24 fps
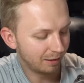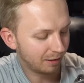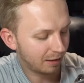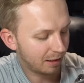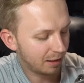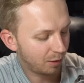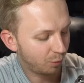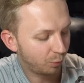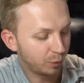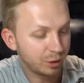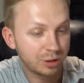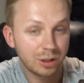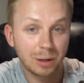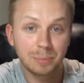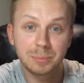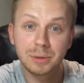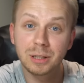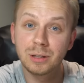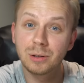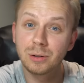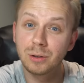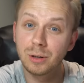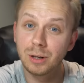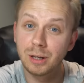Uh, we jumped
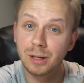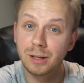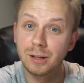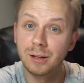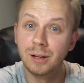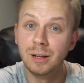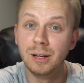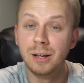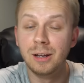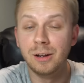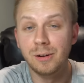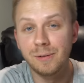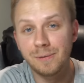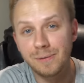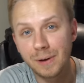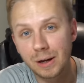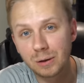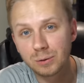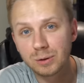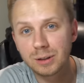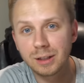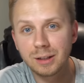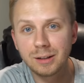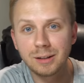into the
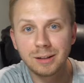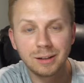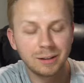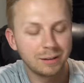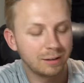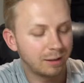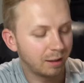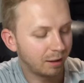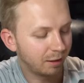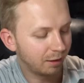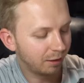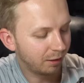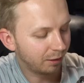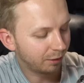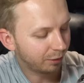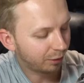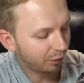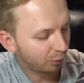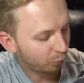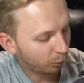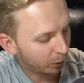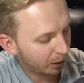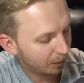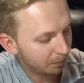fountain, did a little
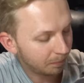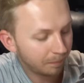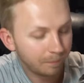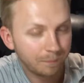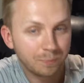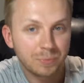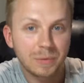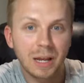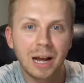swim.